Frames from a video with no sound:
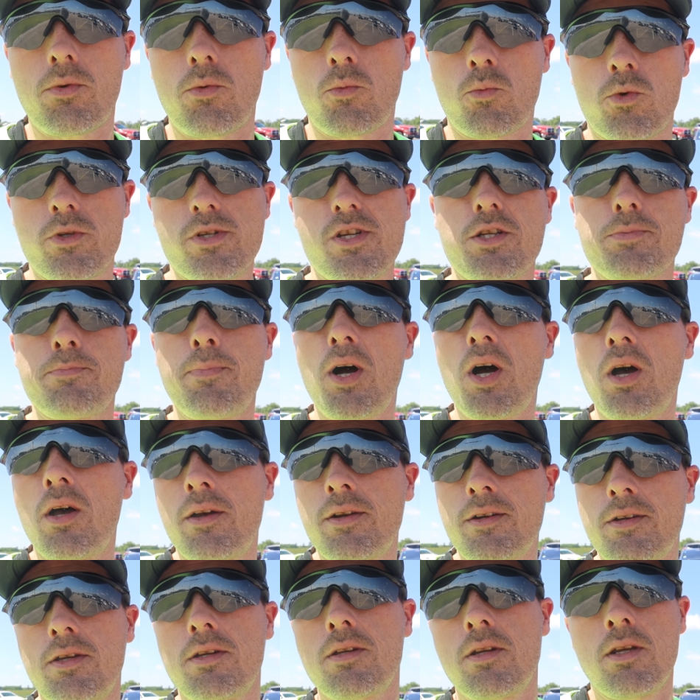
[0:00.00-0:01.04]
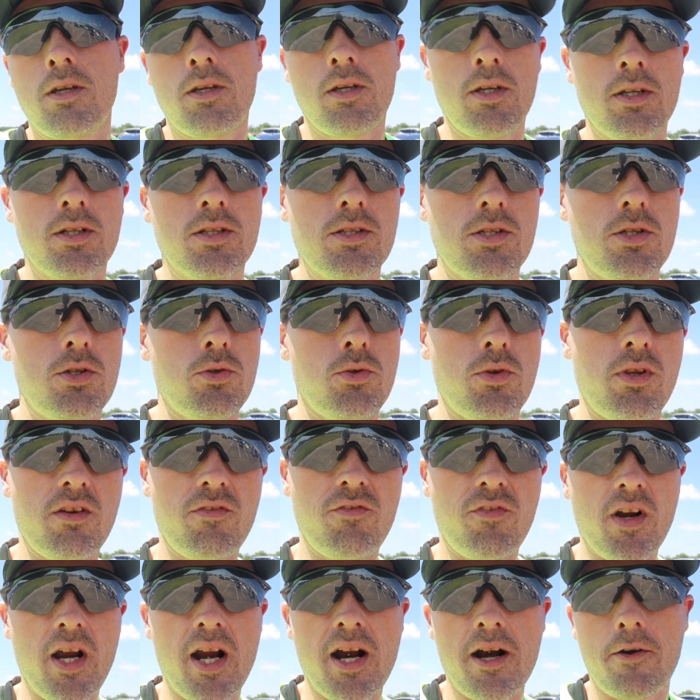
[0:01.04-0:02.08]
responded to the
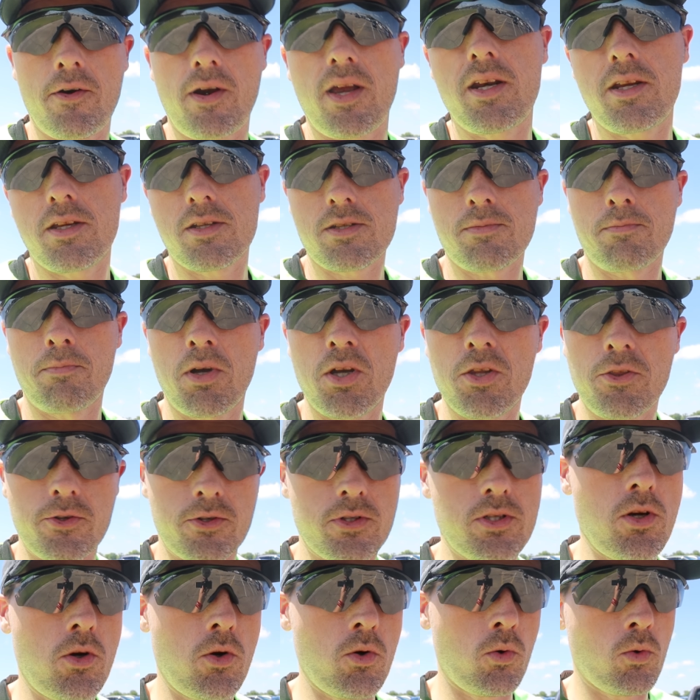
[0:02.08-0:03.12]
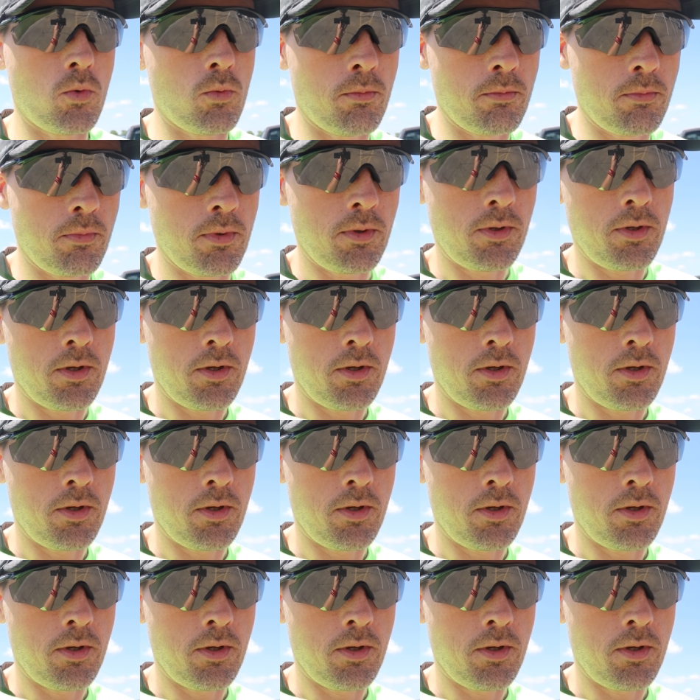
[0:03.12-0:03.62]
fire at his mother's home